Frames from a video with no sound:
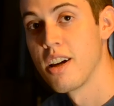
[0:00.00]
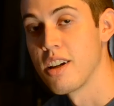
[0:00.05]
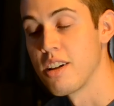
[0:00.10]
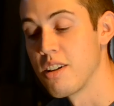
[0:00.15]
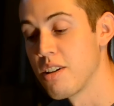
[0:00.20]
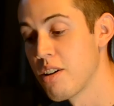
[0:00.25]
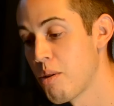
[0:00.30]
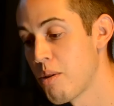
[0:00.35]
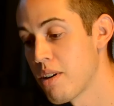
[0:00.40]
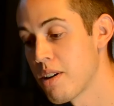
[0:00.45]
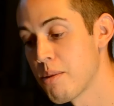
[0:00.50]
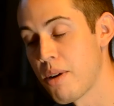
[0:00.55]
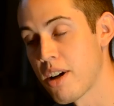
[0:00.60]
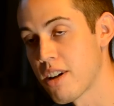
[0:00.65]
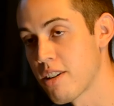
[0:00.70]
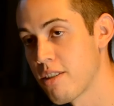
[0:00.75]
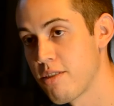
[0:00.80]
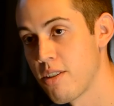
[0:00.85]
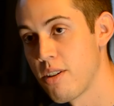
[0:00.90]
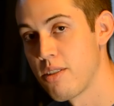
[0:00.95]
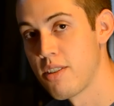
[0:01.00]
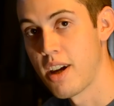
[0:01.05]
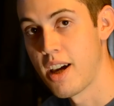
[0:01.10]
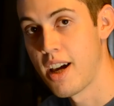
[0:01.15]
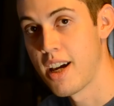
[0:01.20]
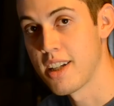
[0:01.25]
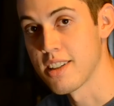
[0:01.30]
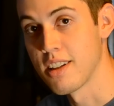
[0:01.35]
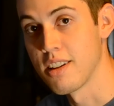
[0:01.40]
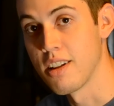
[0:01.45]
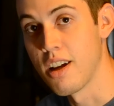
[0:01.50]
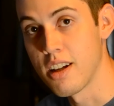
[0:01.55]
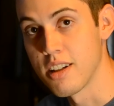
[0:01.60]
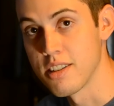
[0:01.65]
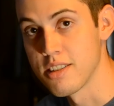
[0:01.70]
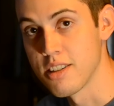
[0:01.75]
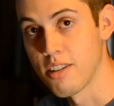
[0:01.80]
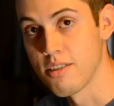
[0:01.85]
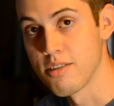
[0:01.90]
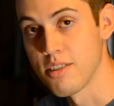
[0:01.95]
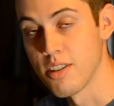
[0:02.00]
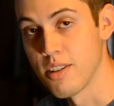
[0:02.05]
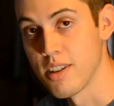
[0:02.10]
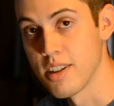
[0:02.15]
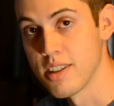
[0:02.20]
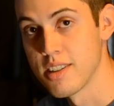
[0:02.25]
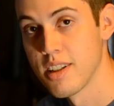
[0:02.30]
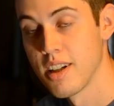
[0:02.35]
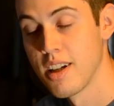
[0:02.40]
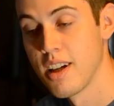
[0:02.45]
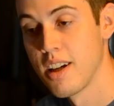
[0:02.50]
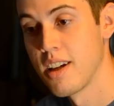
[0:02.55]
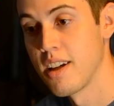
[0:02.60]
You don't want a microphone that has a lot of self-noise.